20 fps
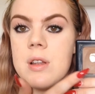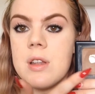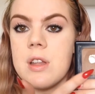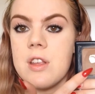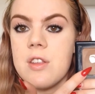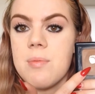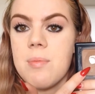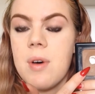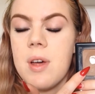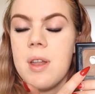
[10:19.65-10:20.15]

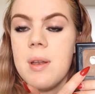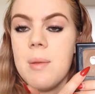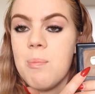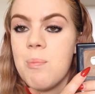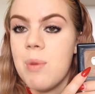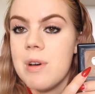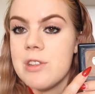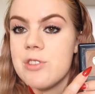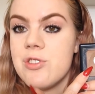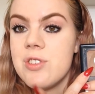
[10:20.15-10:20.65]
this one,
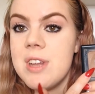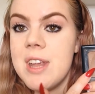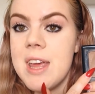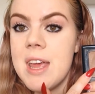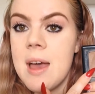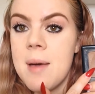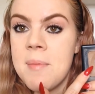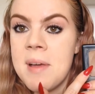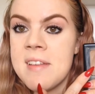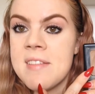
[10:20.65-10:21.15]
but
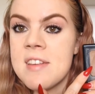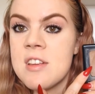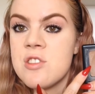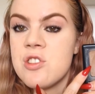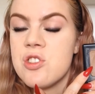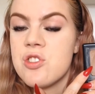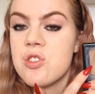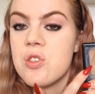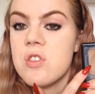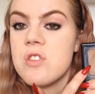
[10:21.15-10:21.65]
today I'm actually
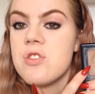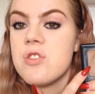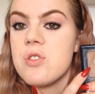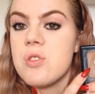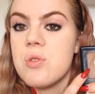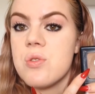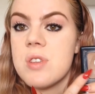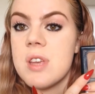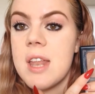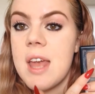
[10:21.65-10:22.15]
just going to
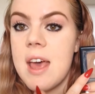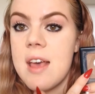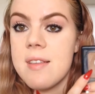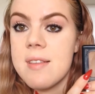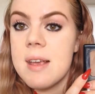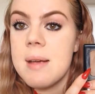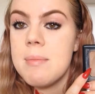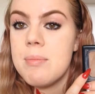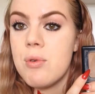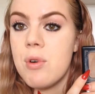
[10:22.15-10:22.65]
use it as
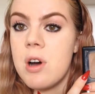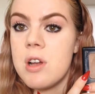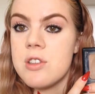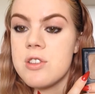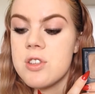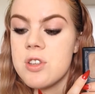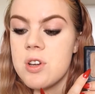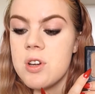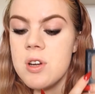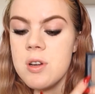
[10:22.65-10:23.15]
a
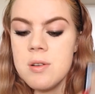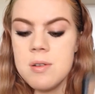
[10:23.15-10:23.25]
bronzer.